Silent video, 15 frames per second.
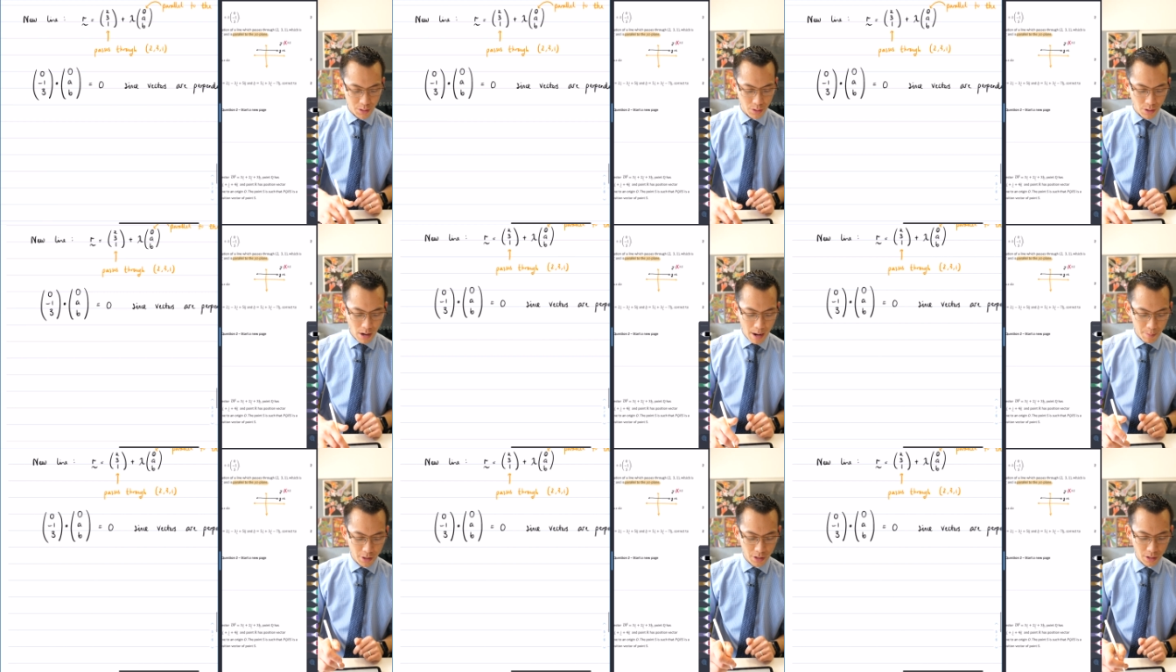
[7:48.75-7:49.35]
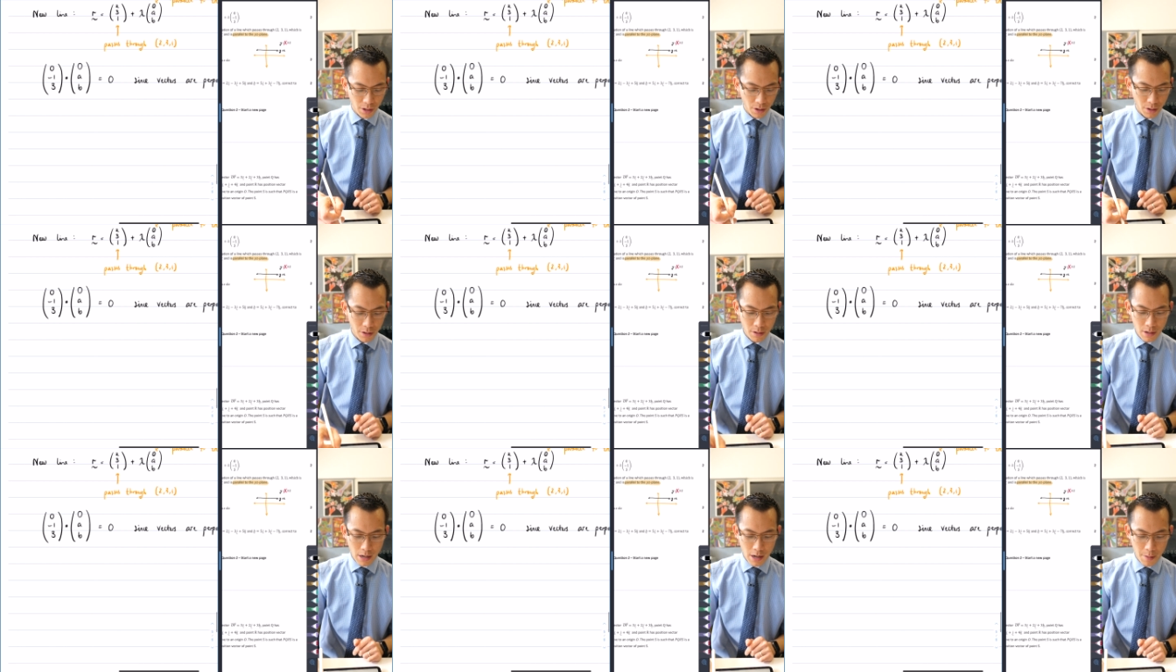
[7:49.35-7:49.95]
So I'm gonna
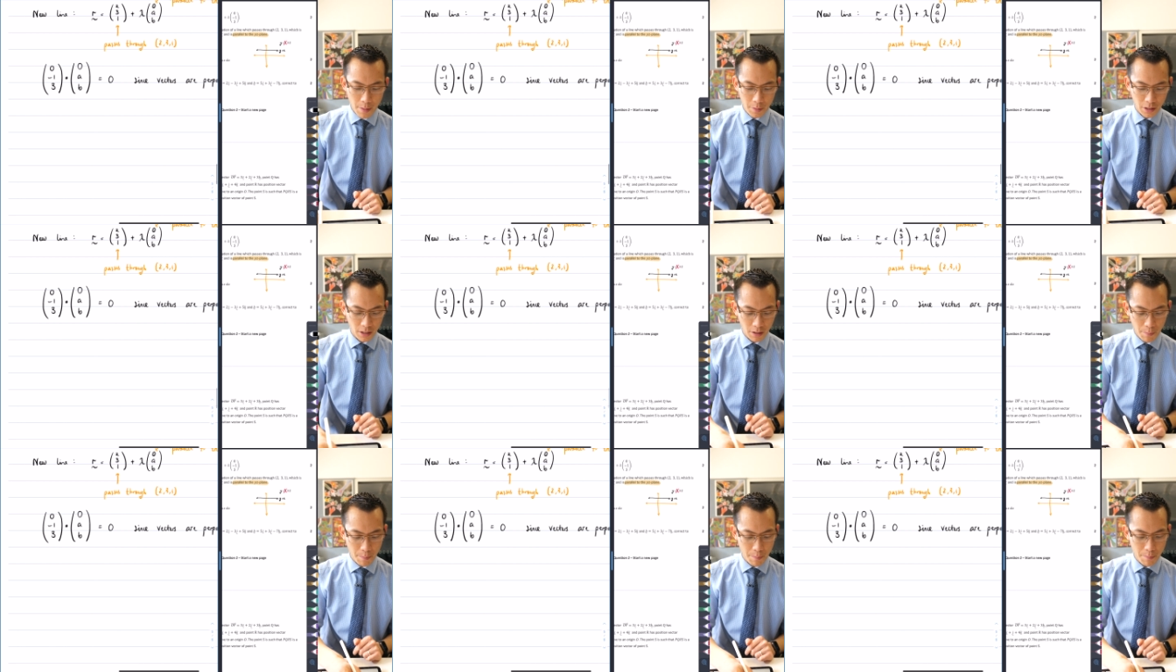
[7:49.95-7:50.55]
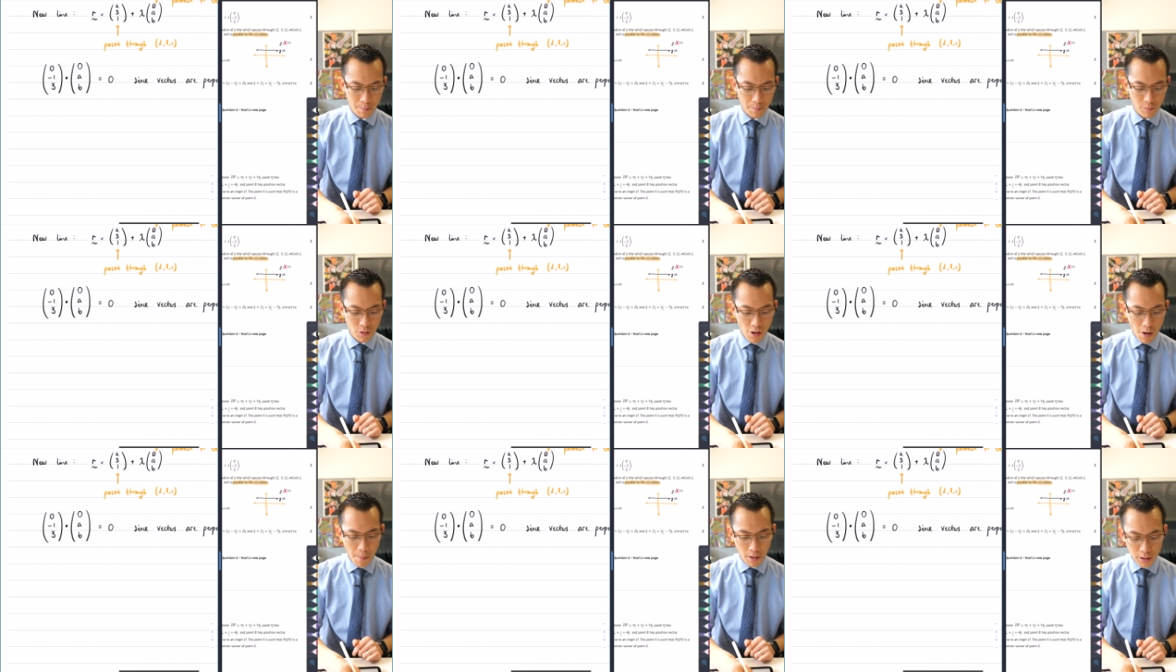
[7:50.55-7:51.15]
go, uh, I'm gonna
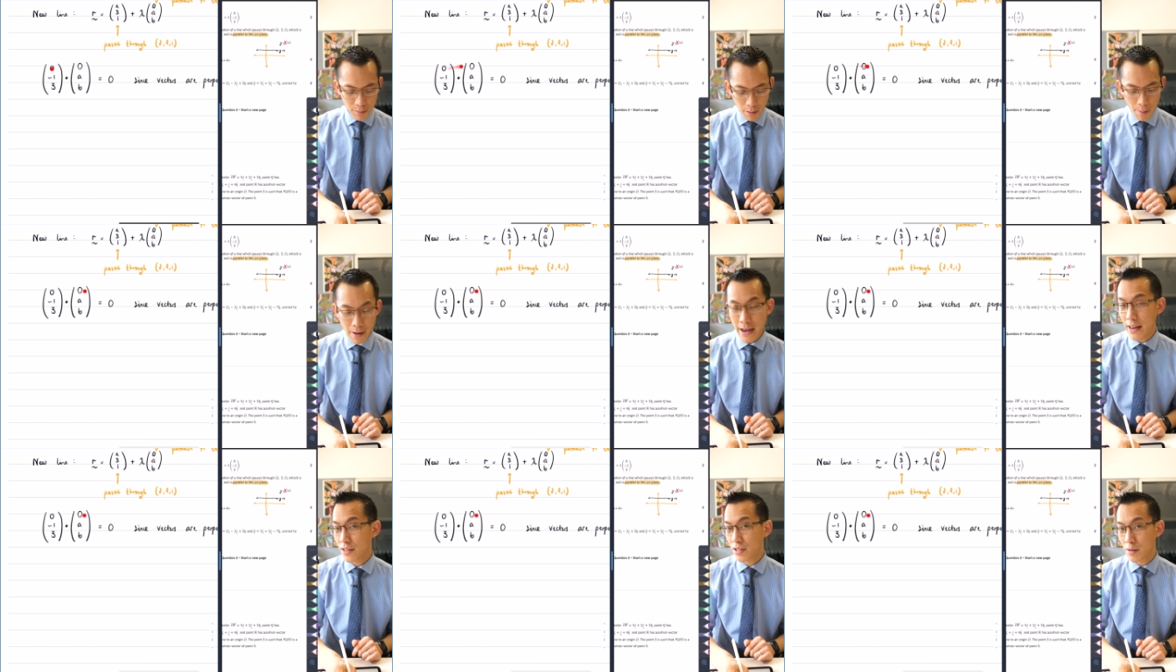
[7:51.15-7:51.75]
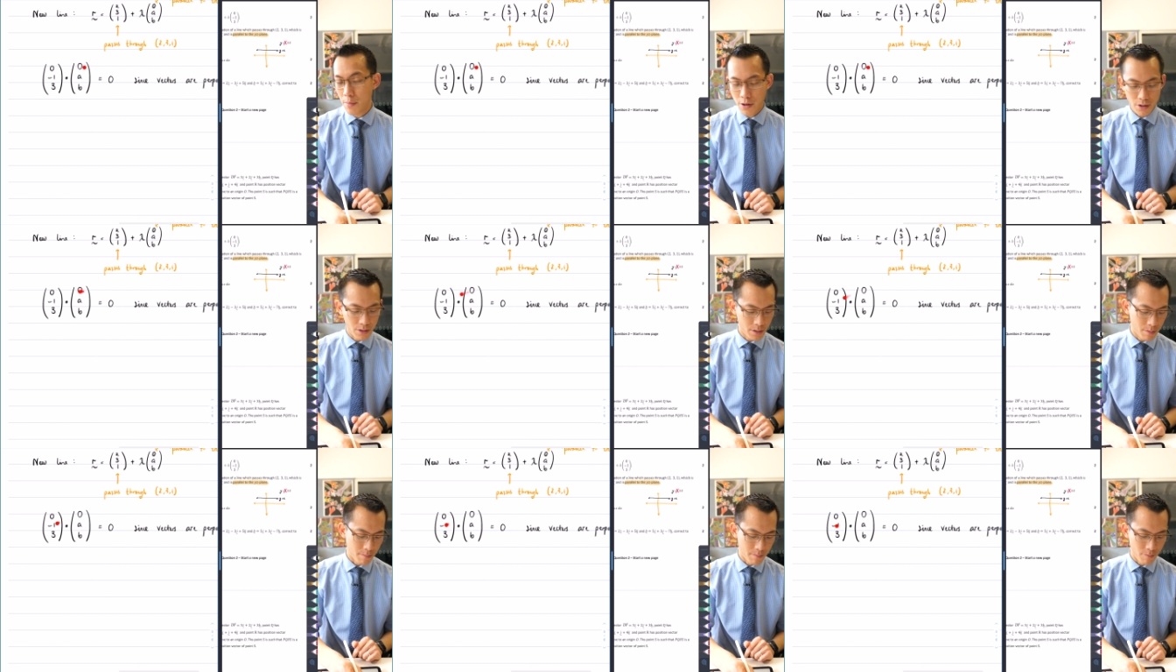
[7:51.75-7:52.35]
you know, multiply my x
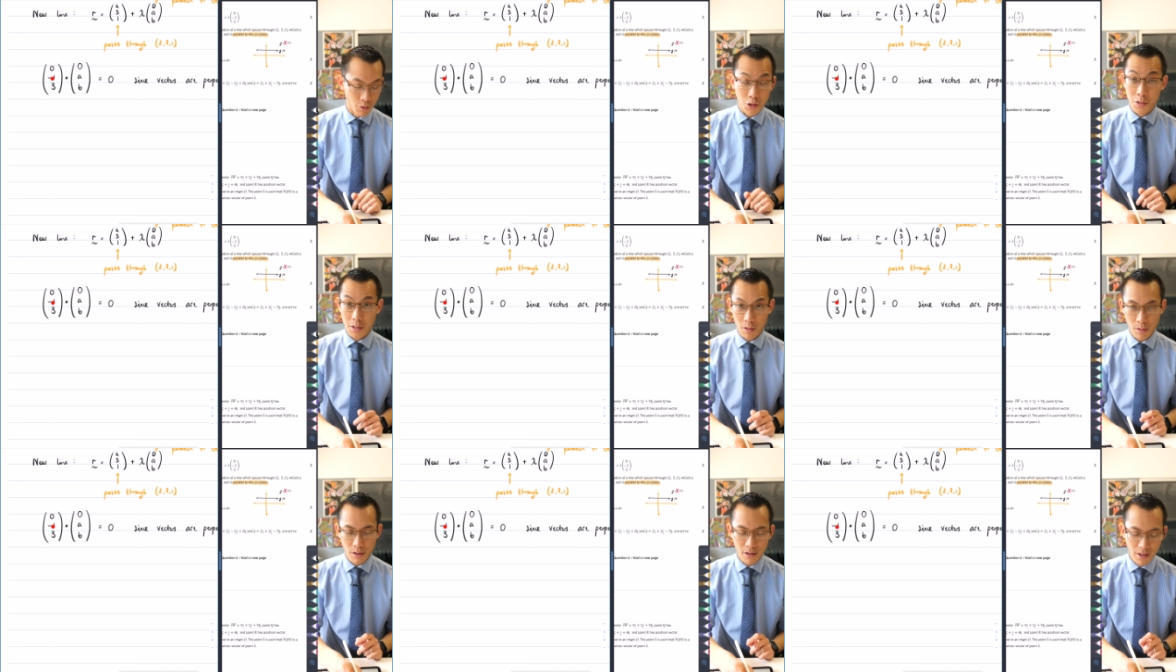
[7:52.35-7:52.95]
components, which are zero,